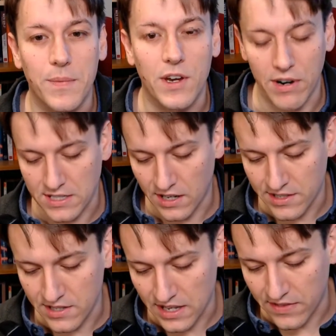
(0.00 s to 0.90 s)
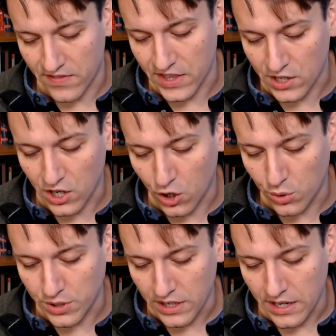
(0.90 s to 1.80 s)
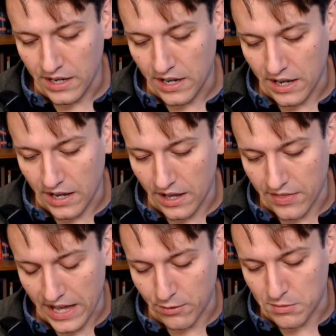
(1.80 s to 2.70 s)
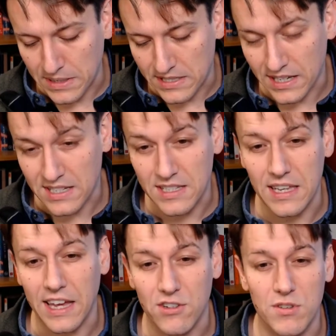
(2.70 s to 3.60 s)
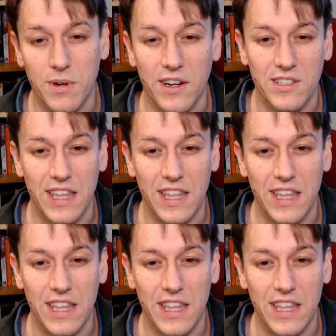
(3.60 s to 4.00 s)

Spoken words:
correct answers, and for the gold, that would be 60 extra marks,